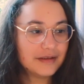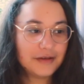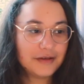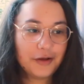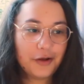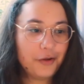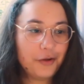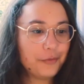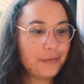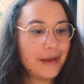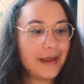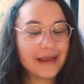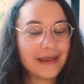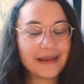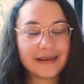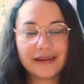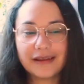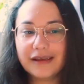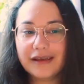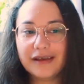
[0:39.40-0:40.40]
All
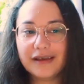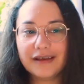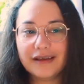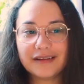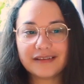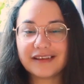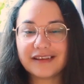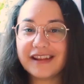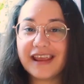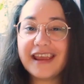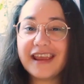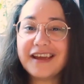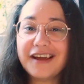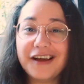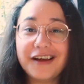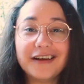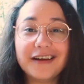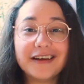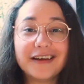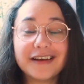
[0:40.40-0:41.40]
right. Today
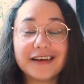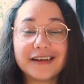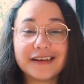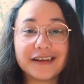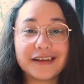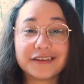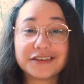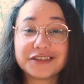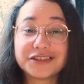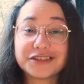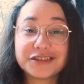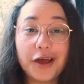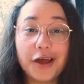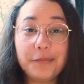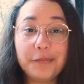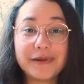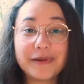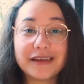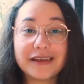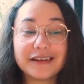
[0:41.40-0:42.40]
on
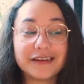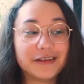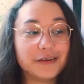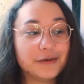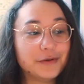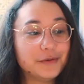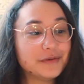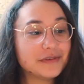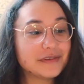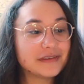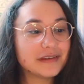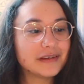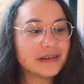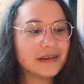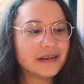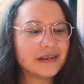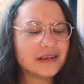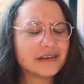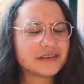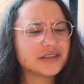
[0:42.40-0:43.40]
shopping news,
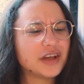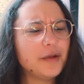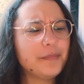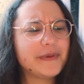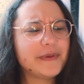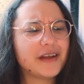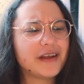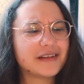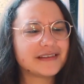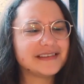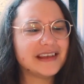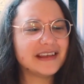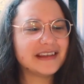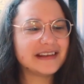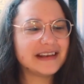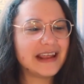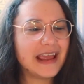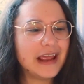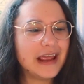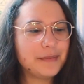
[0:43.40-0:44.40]
shopping on
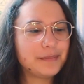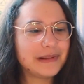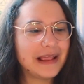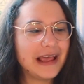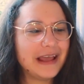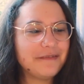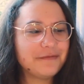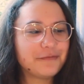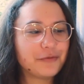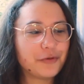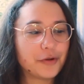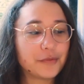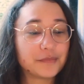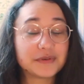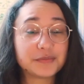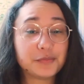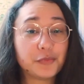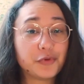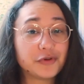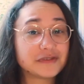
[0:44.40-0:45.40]
secondhand
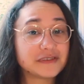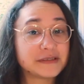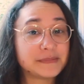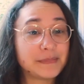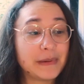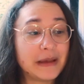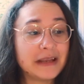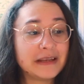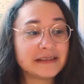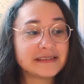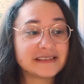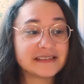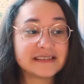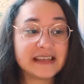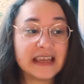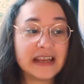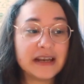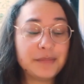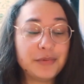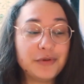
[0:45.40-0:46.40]
platforms, more
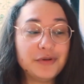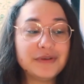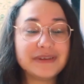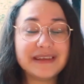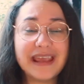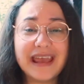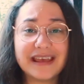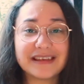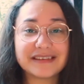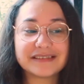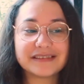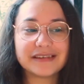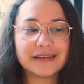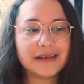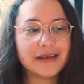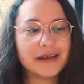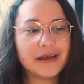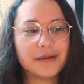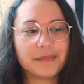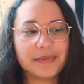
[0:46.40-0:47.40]
sustainable? Yes,
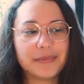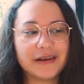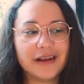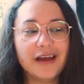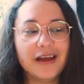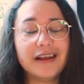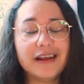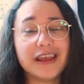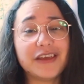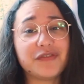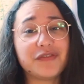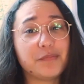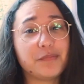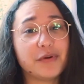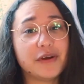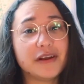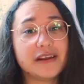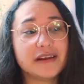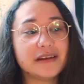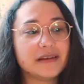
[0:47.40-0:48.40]
but not if you
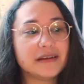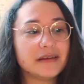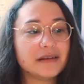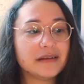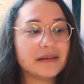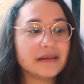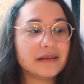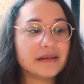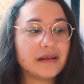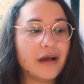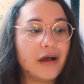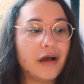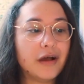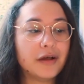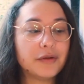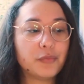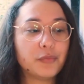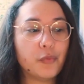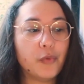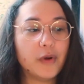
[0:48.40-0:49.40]
put it
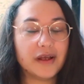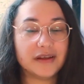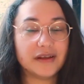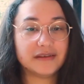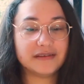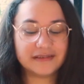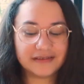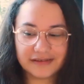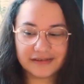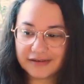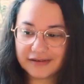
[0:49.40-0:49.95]
on once.